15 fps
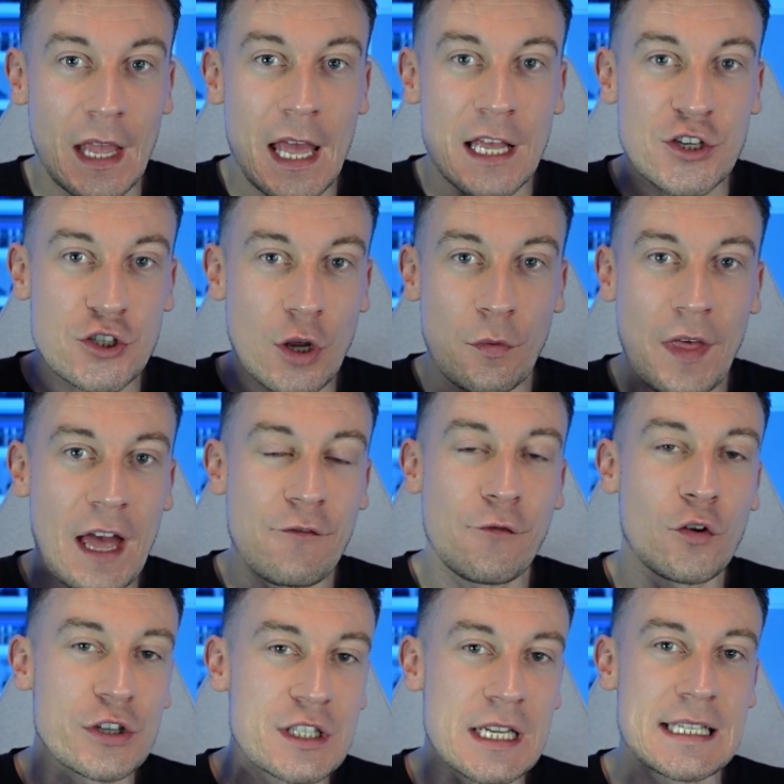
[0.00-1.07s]
So
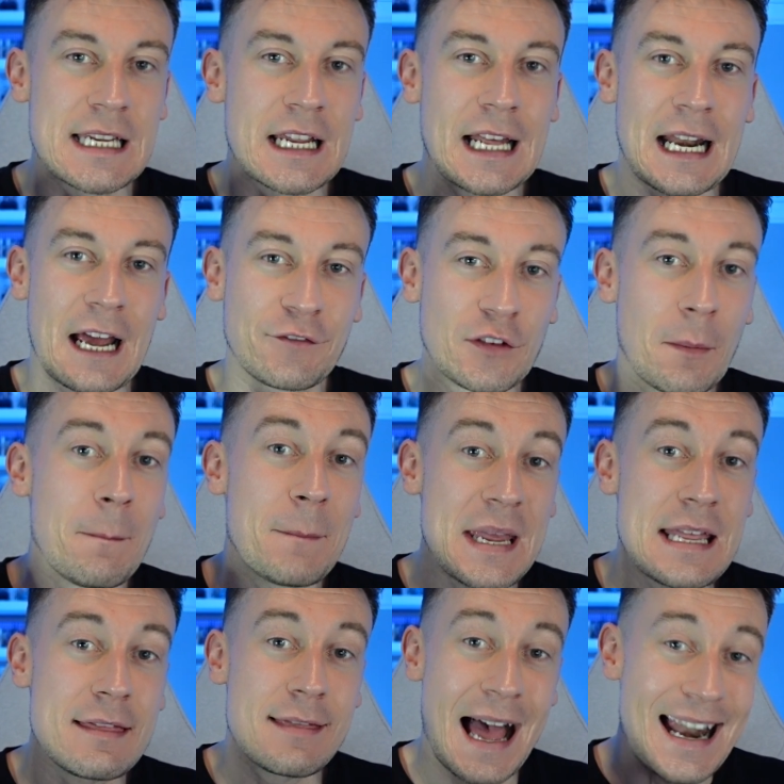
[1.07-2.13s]
therefore City are going to have to
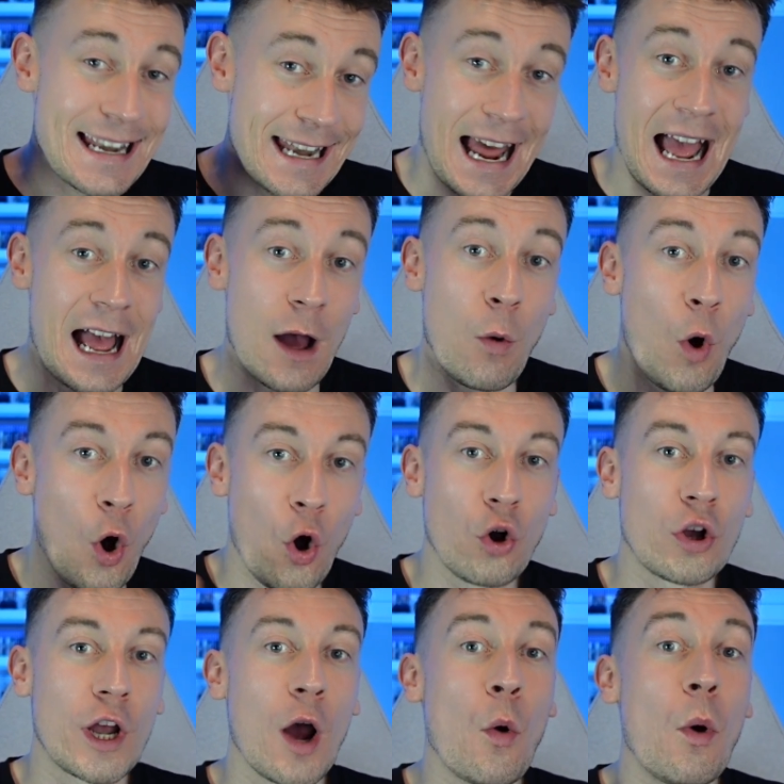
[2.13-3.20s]
meet that now or
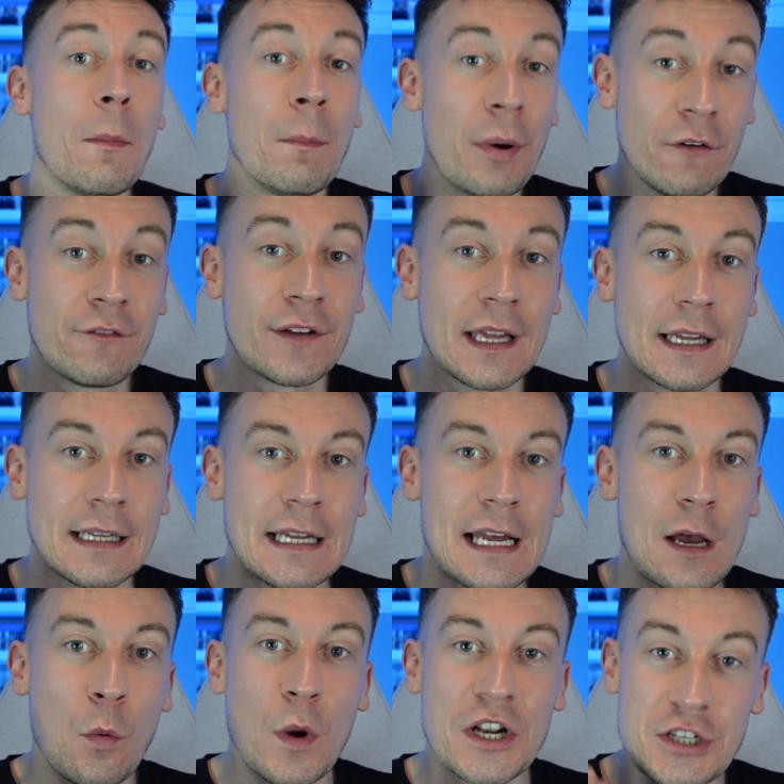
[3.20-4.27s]
go above it,
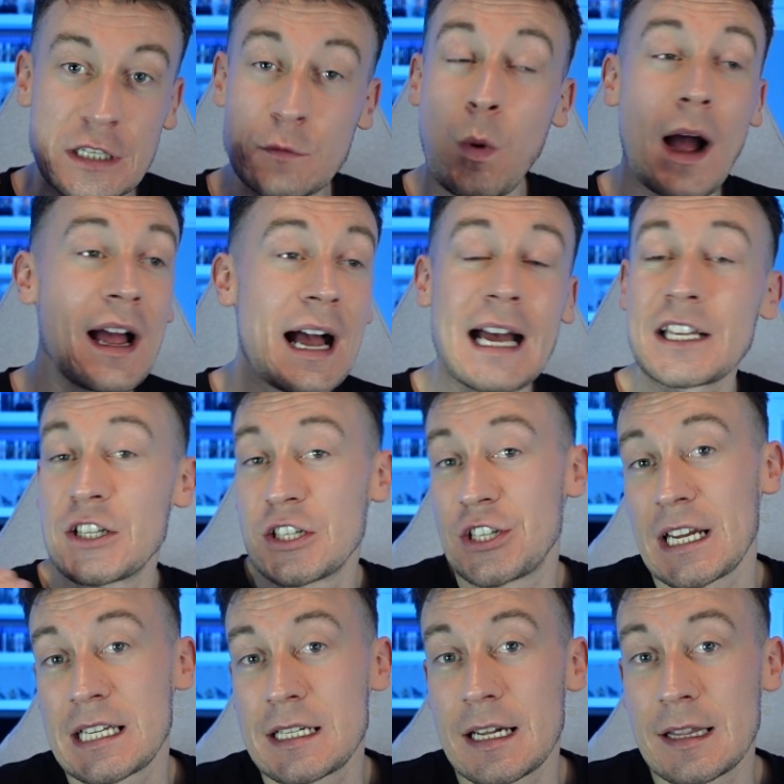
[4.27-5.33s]
which is why I
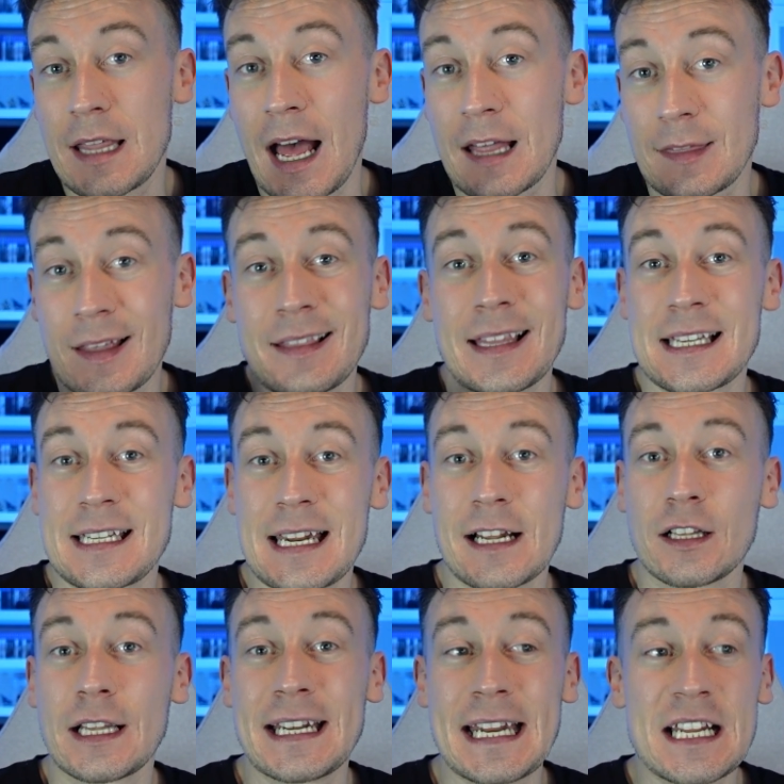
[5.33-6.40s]
suggested that I think this
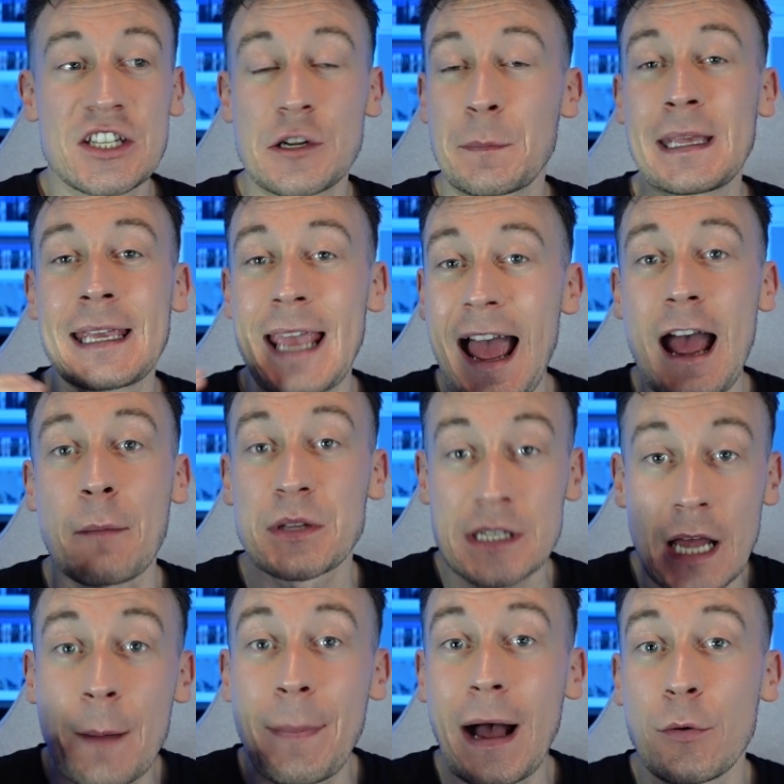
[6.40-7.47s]
deal needs to be capped
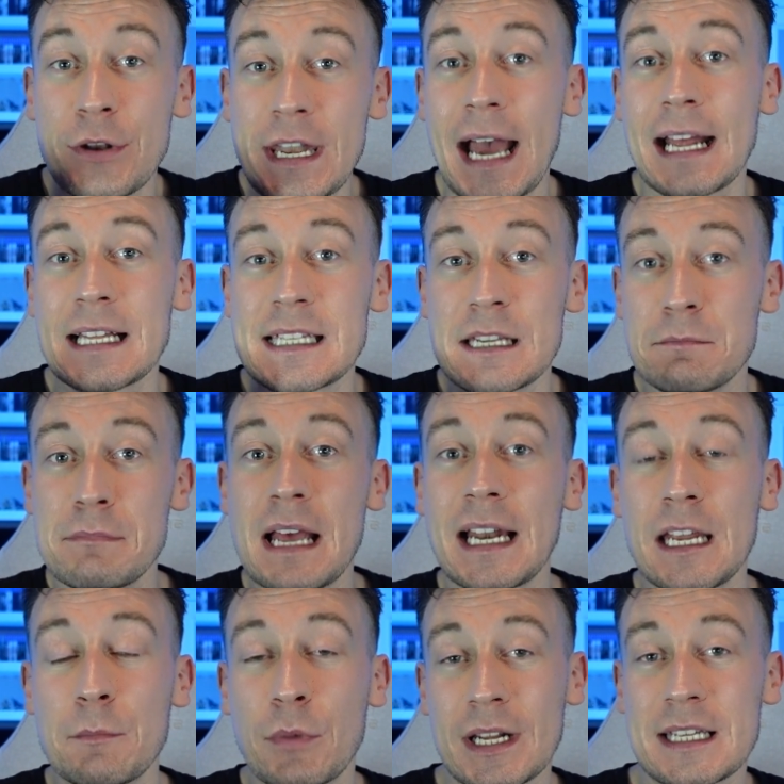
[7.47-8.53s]
at about 90
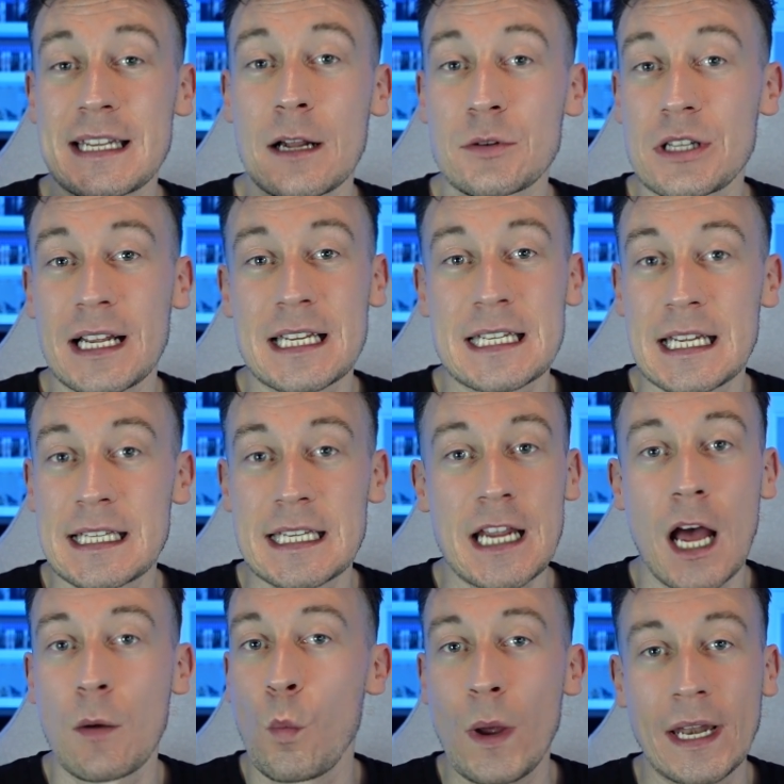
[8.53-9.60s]
million. But it sounds like City
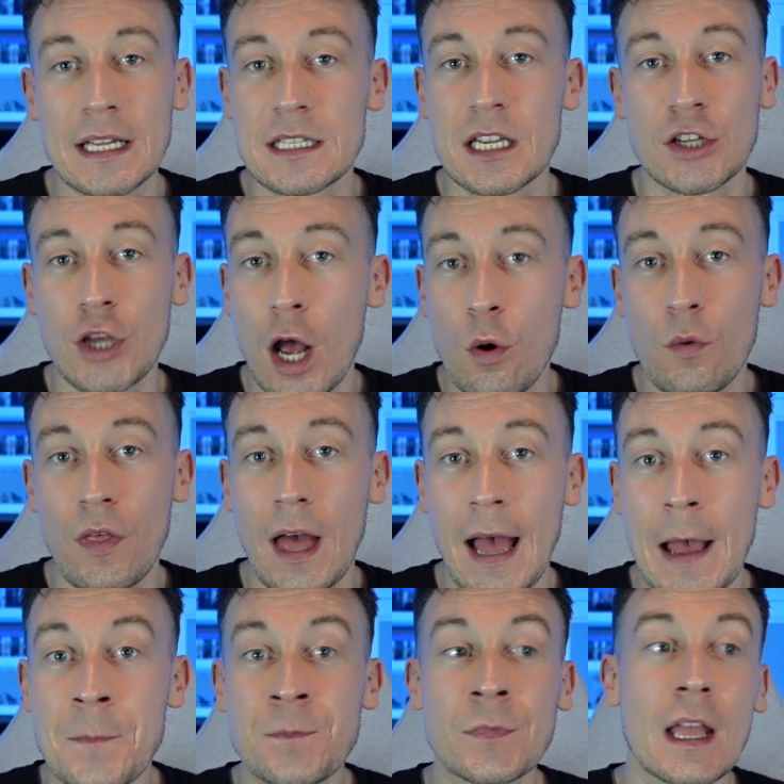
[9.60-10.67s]
aren't willing to go there.
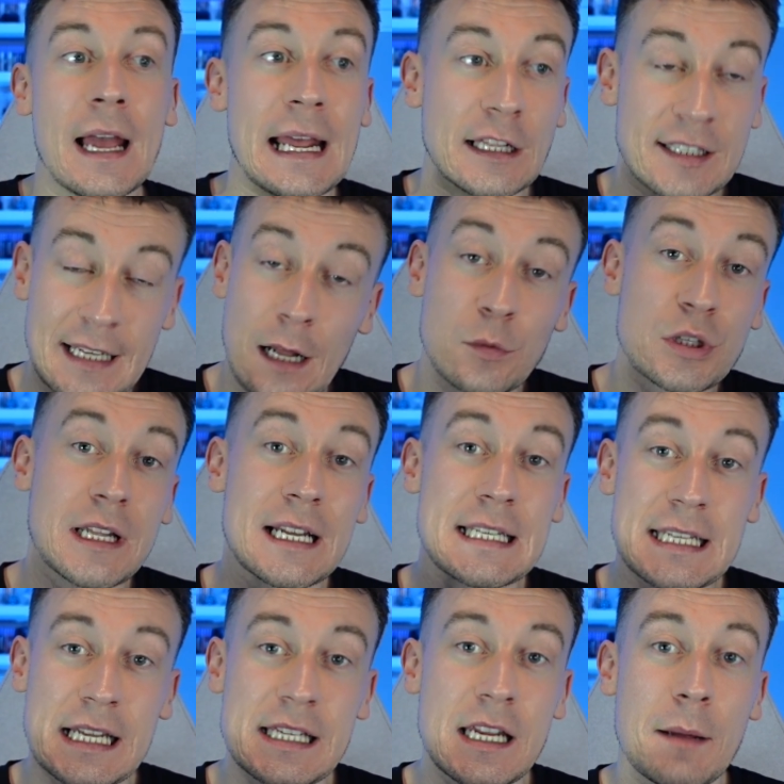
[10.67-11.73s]
It sounds like
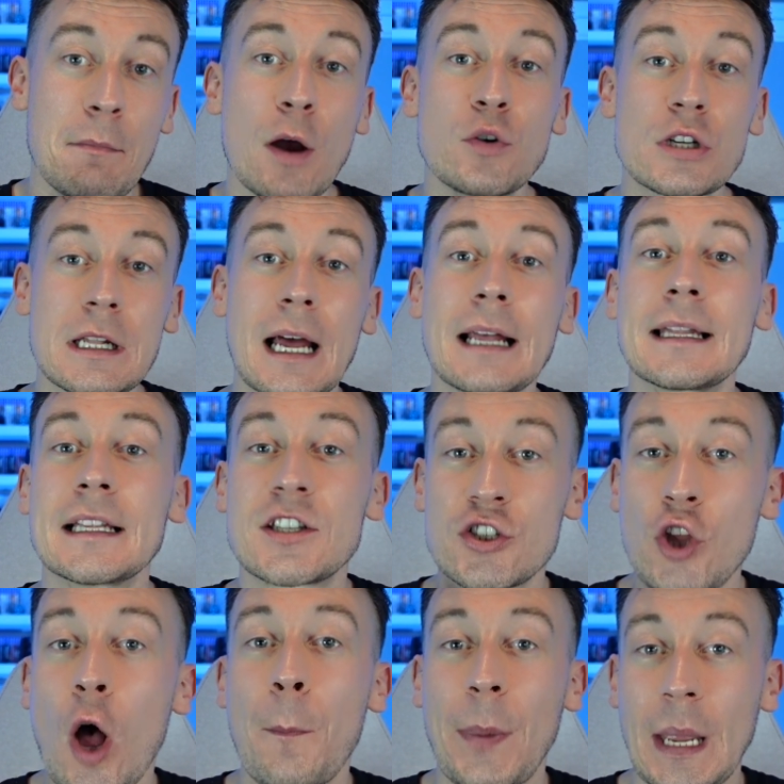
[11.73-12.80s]
City are most likely
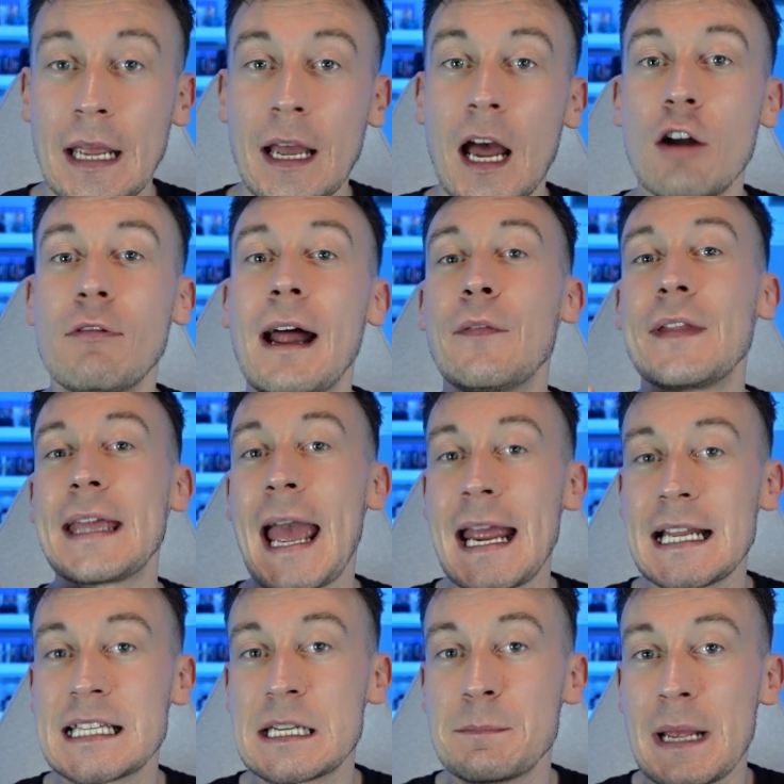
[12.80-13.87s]
stopping at around the
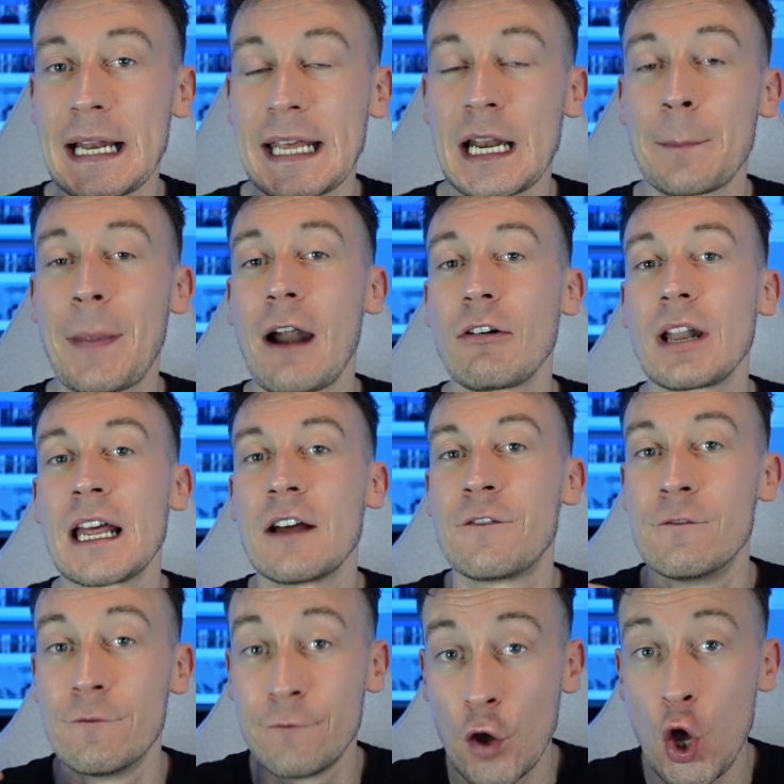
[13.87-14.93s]
80 million. Apparently a
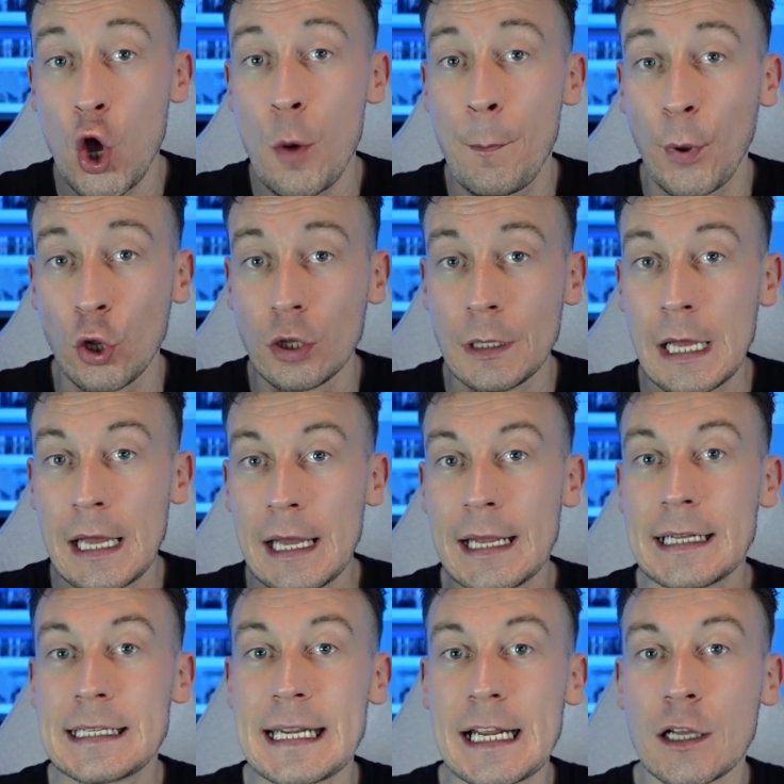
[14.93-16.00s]
verbal
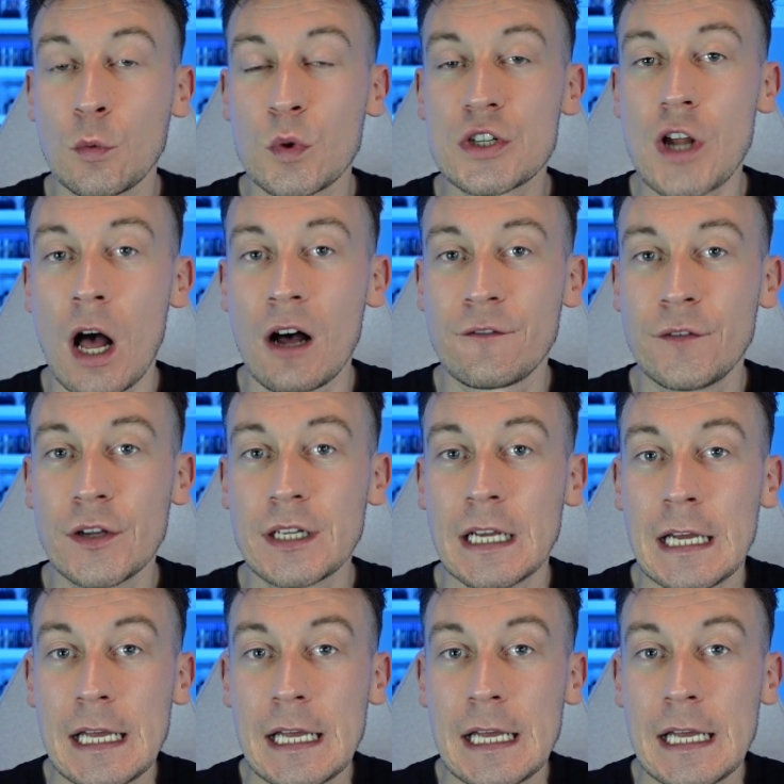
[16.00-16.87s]
deal was offered.